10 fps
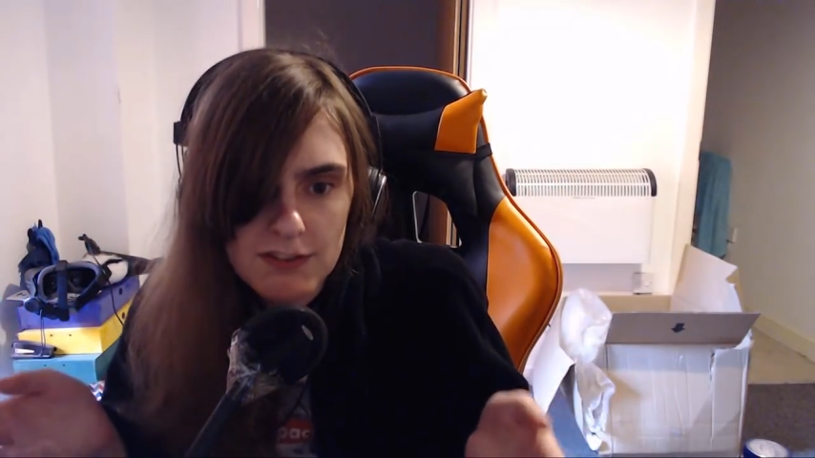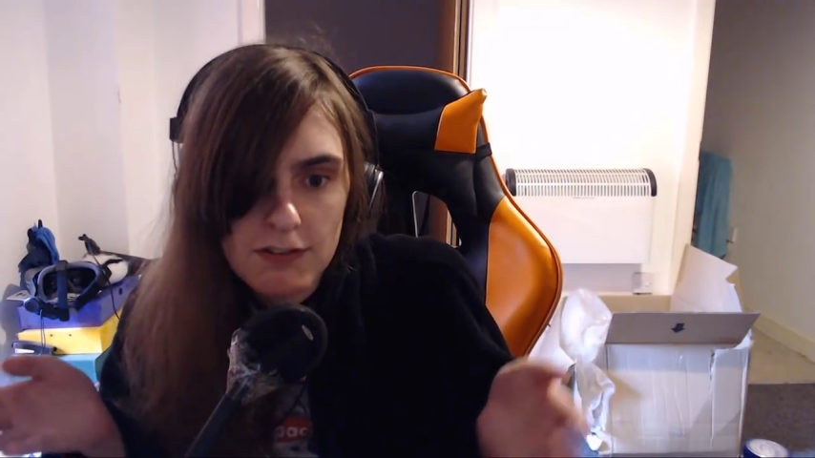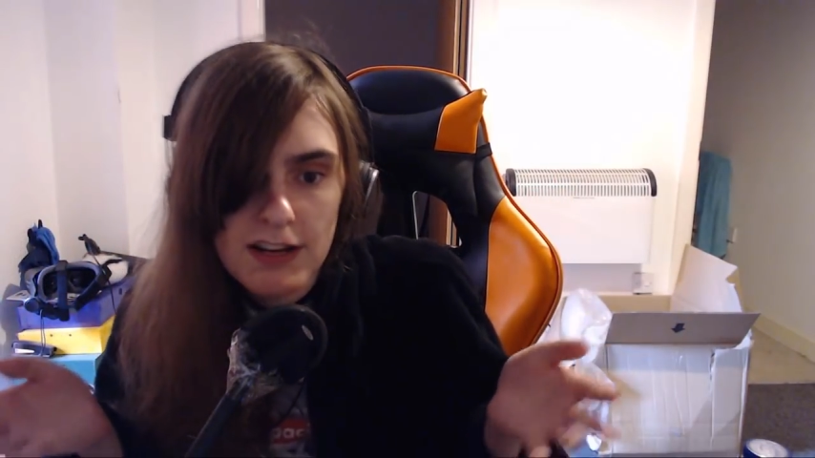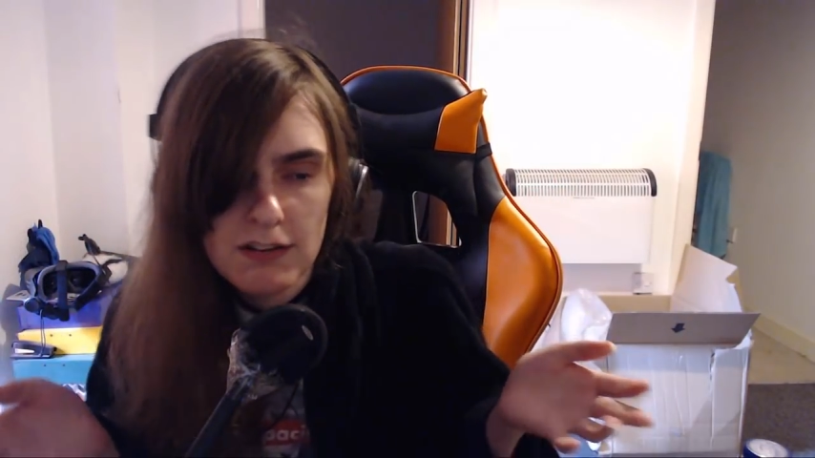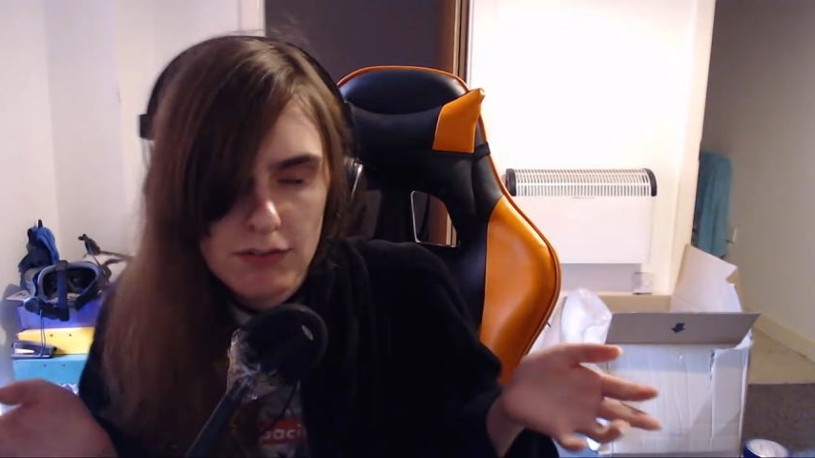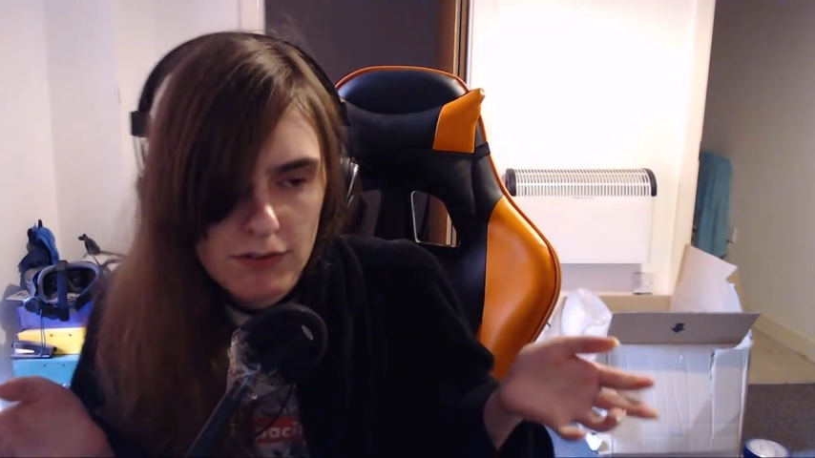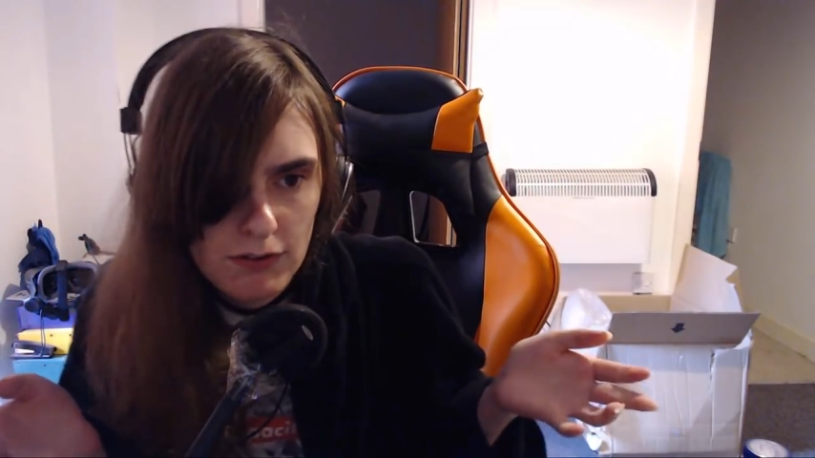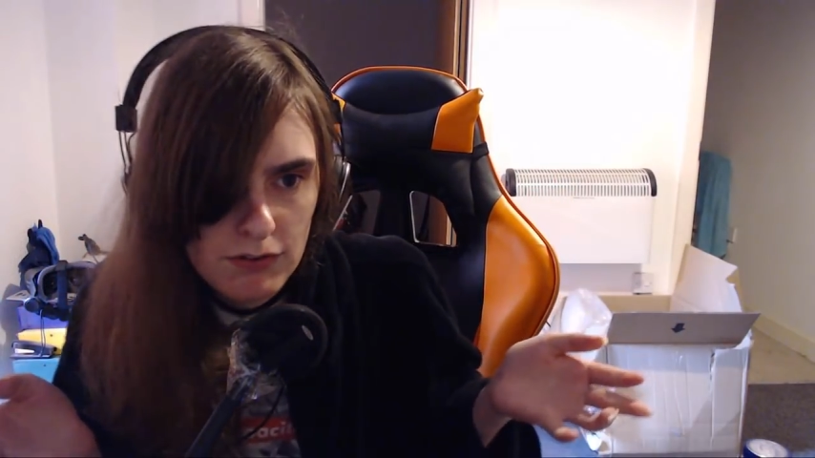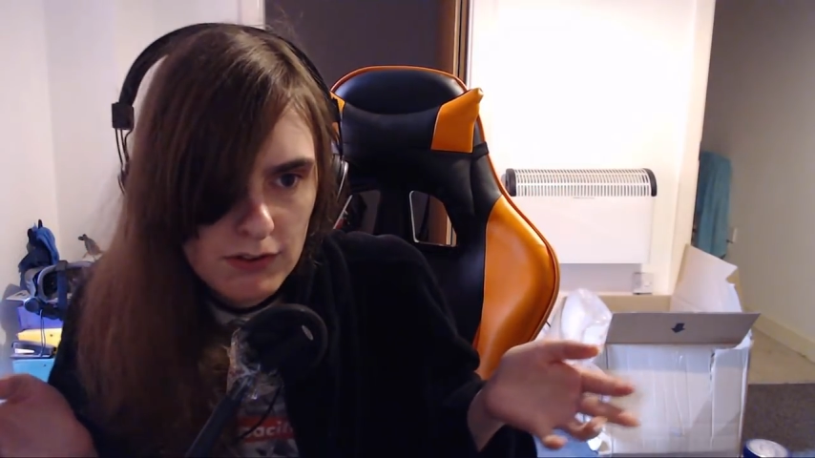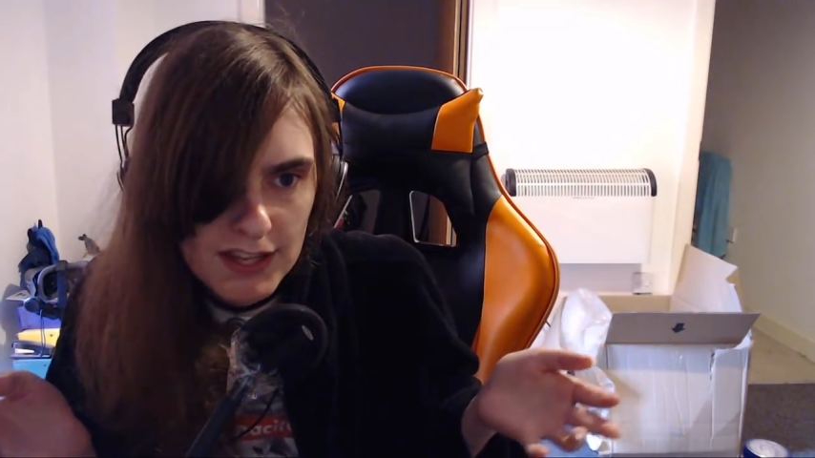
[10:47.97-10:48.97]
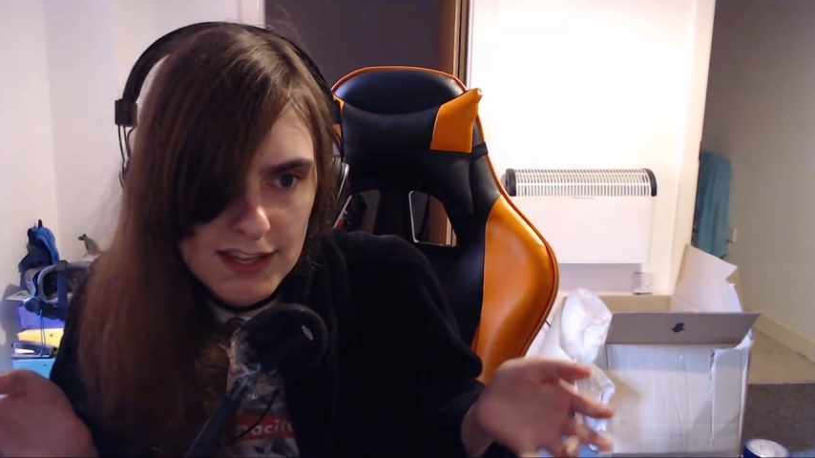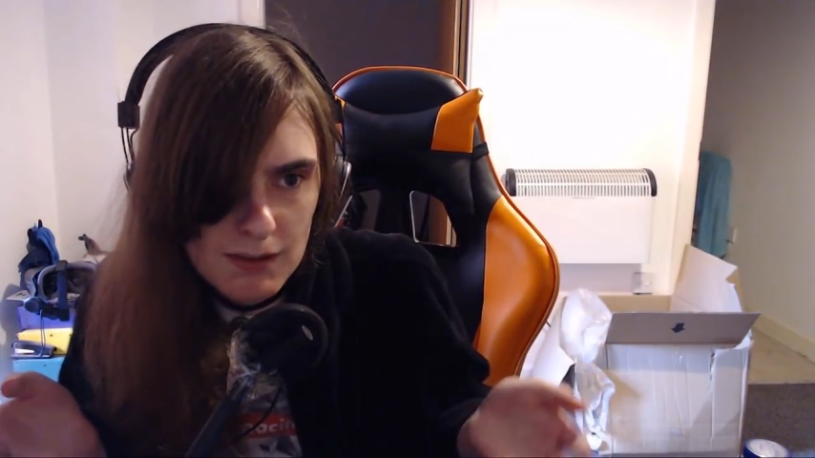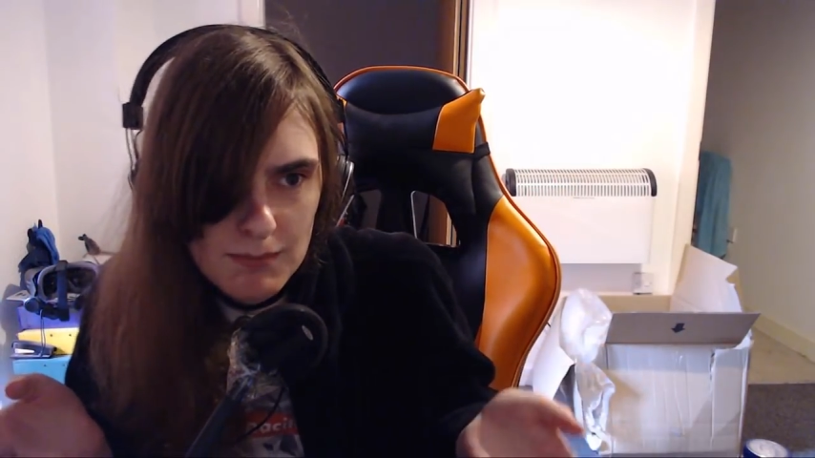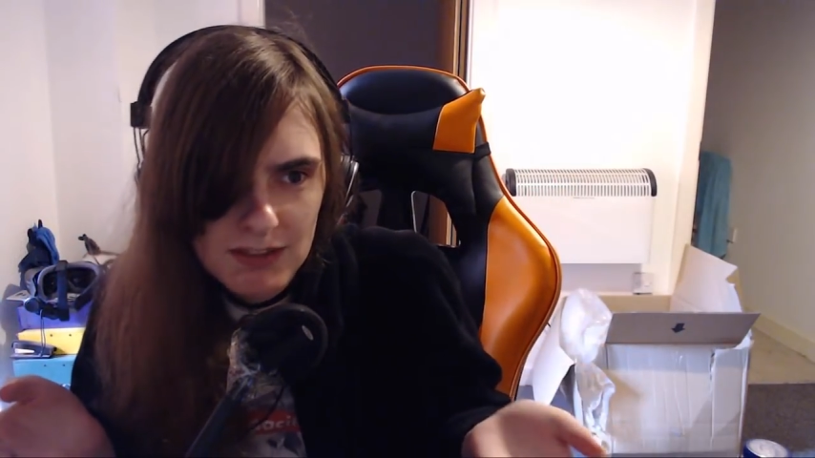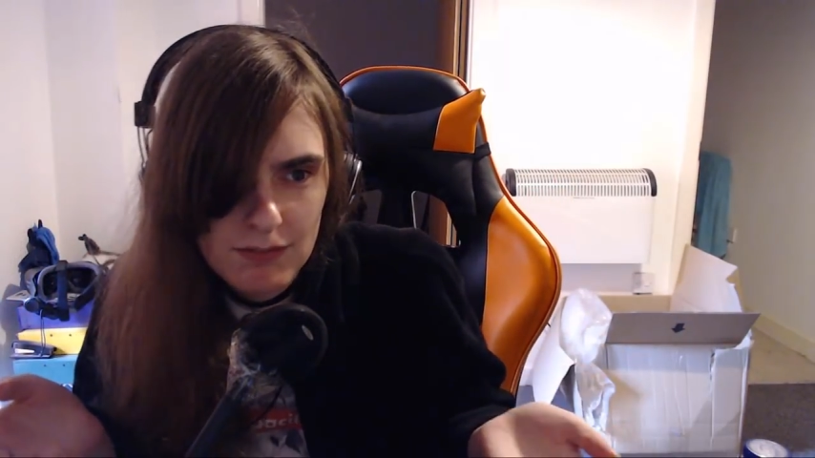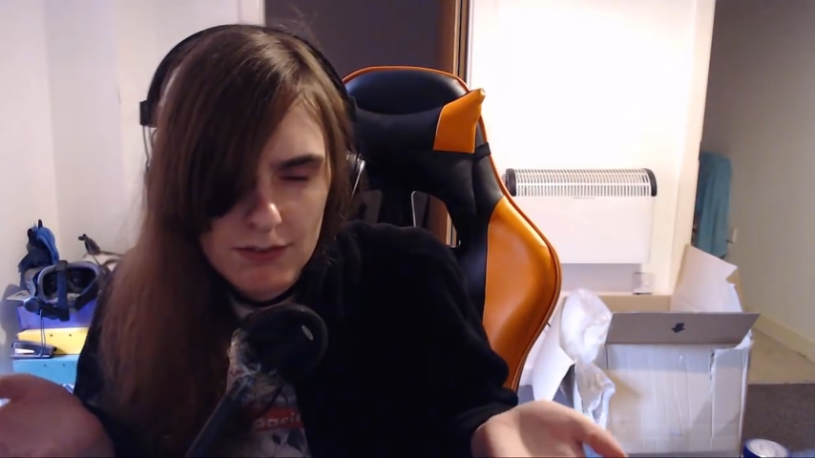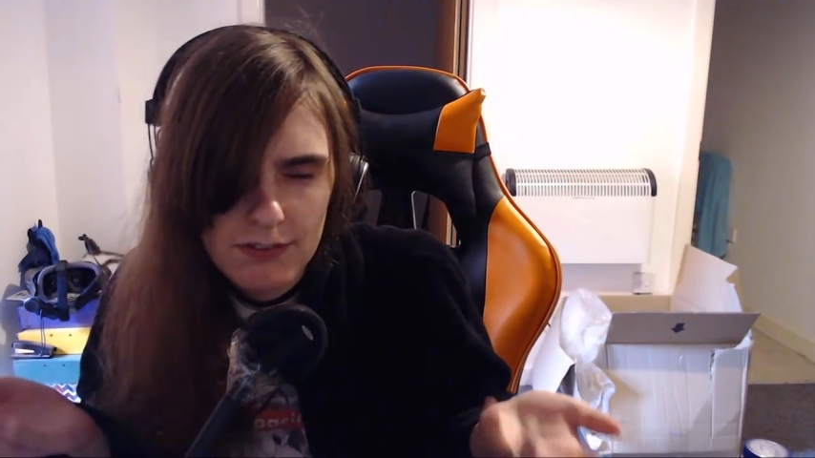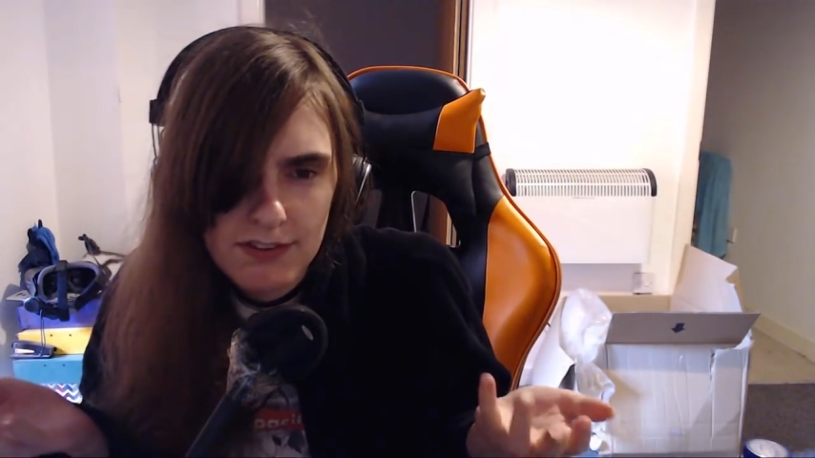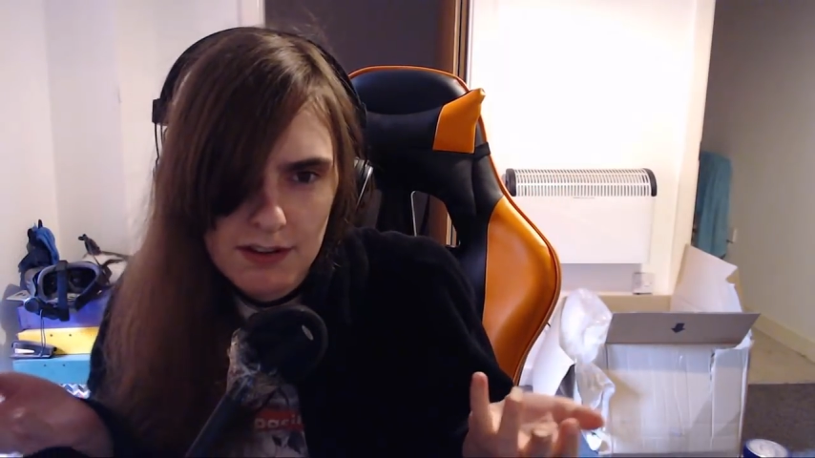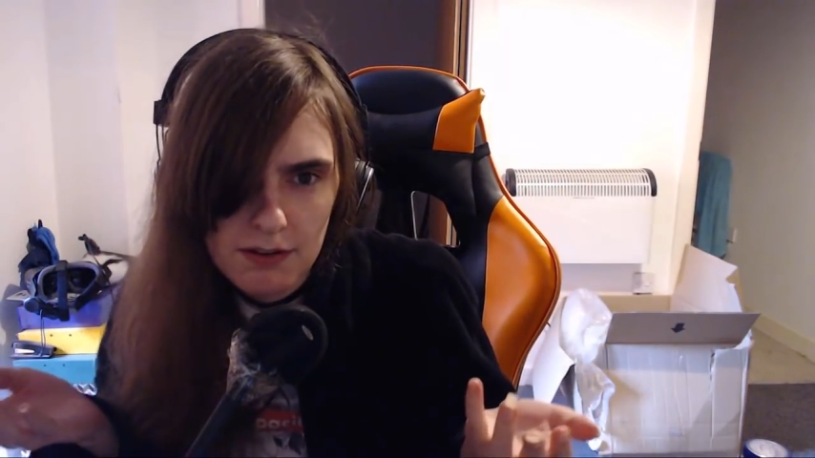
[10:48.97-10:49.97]
grind for like a month or
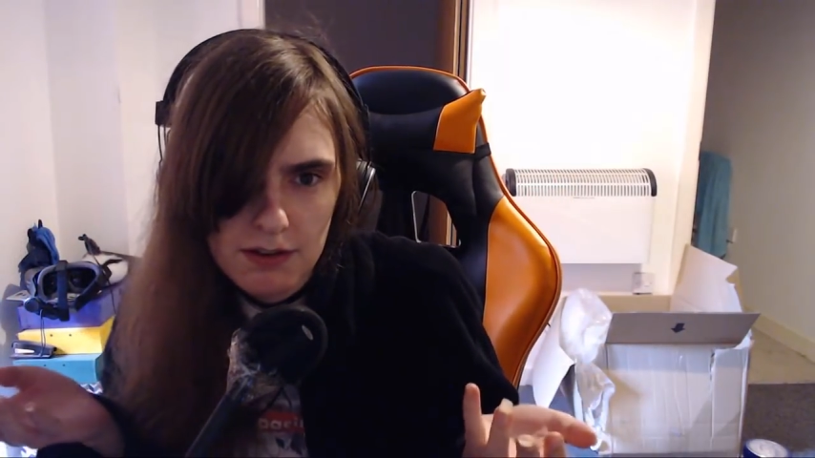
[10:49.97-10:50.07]
so.